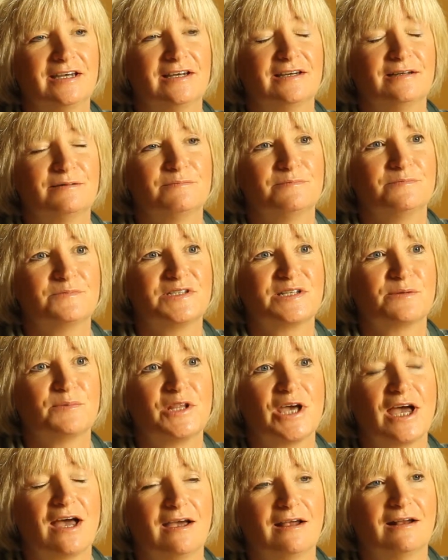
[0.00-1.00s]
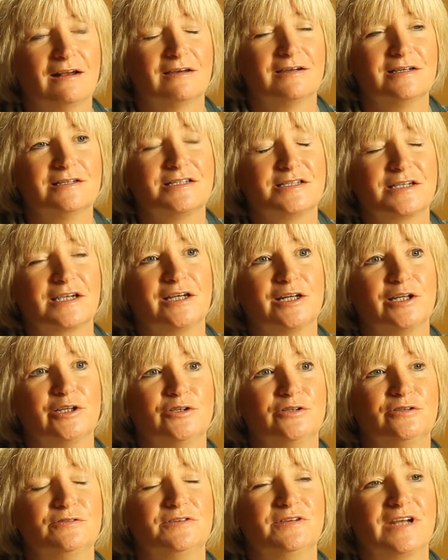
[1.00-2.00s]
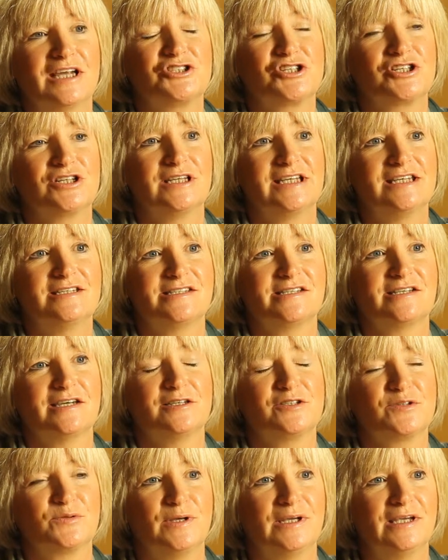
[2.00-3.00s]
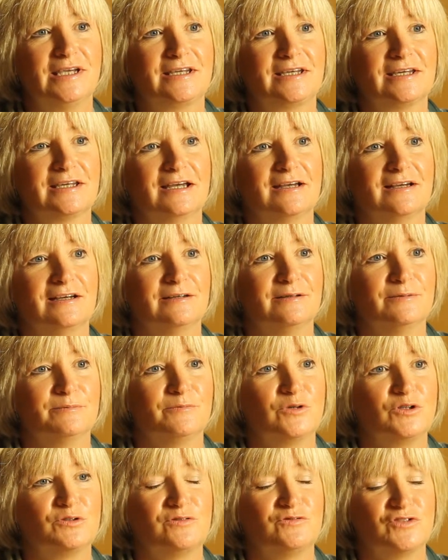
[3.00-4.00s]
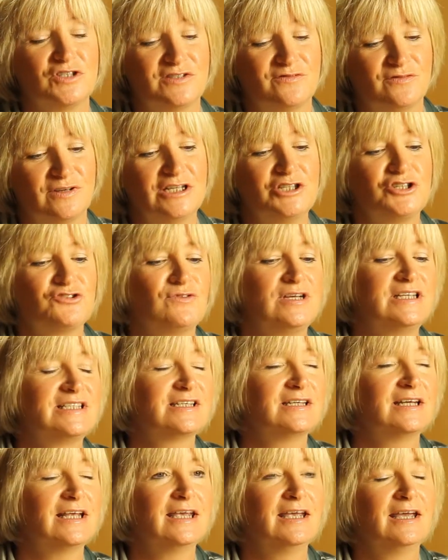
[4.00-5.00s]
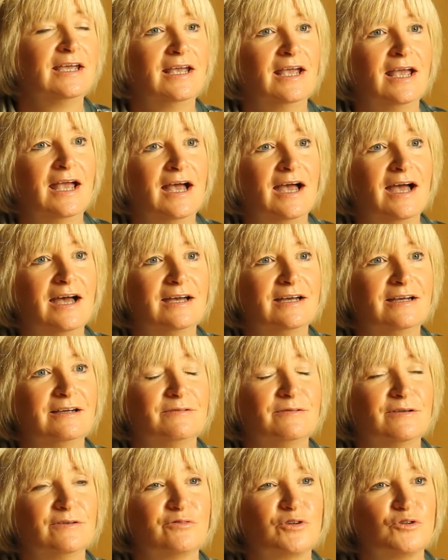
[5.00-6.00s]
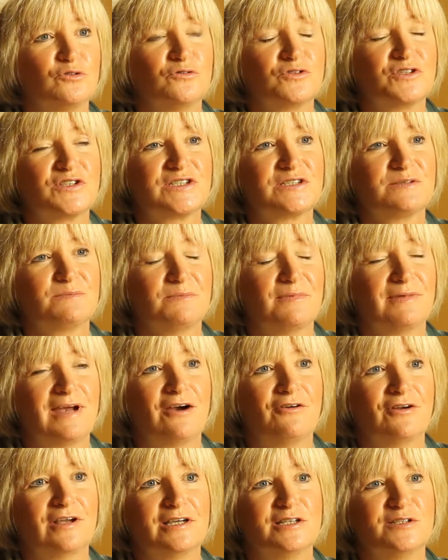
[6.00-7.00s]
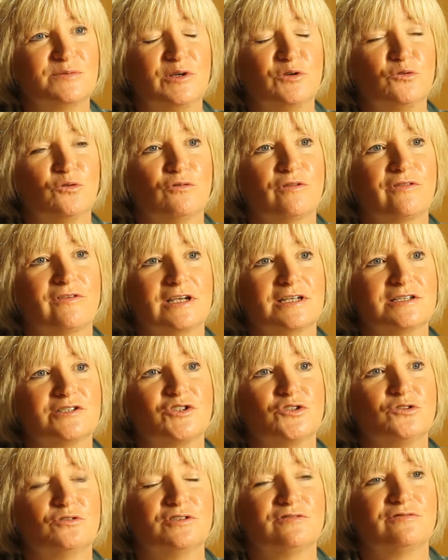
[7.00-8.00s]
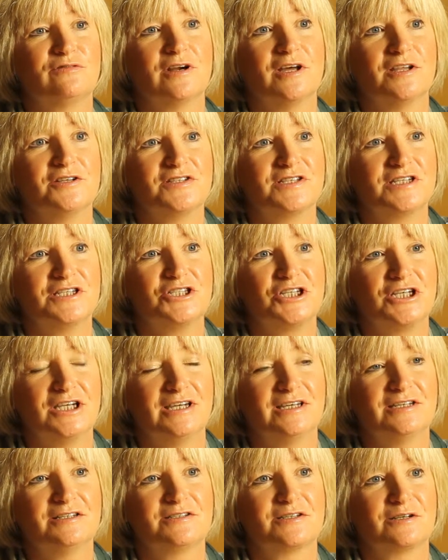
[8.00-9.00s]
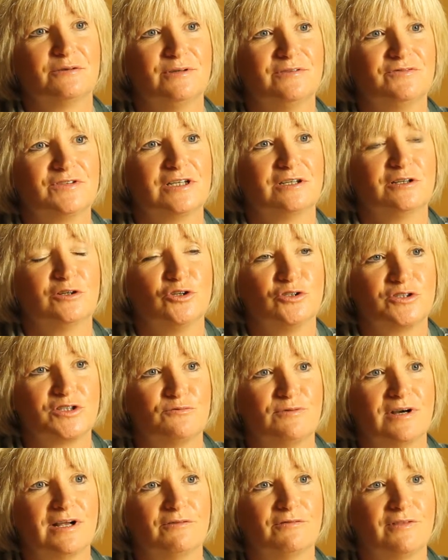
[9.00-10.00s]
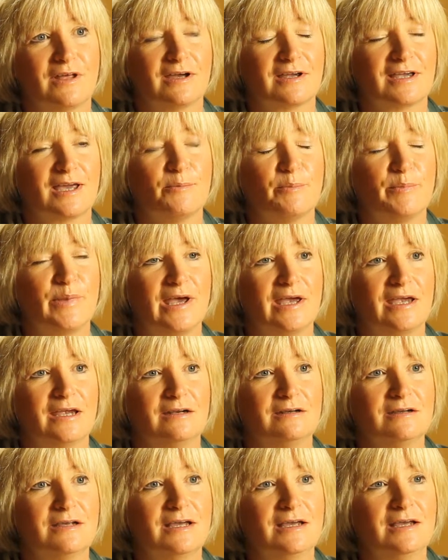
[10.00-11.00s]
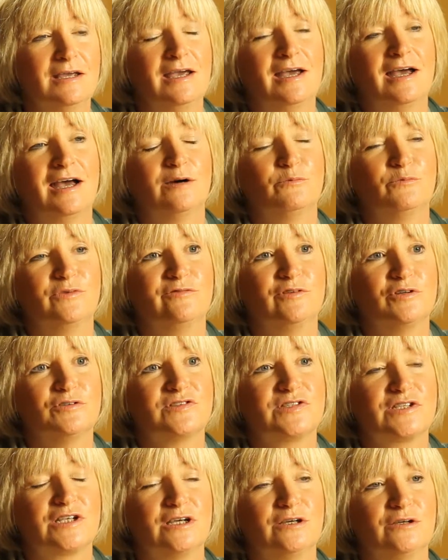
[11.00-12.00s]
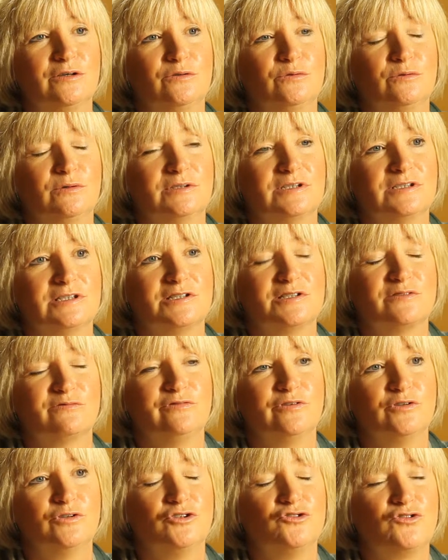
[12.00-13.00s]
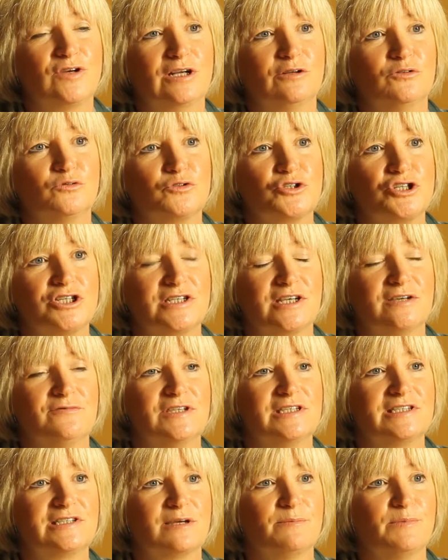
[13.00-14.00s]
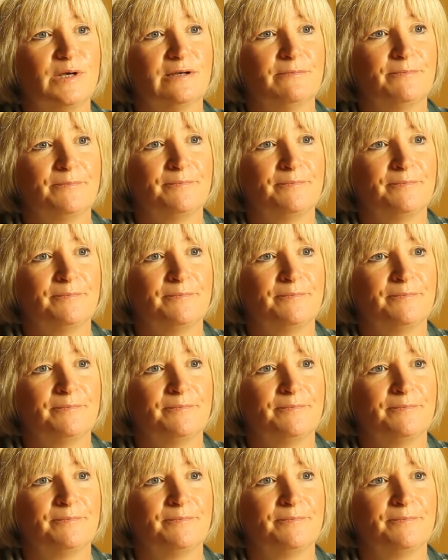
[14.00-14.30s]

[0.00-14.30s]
Um, some of the highlights include National Insect Week, um, which we've just finished recently. Uh, of course, Harrogate's been all things Tour de France this year, so we've done a lot around that campaign. And we've also done some food and drink launches over the summer.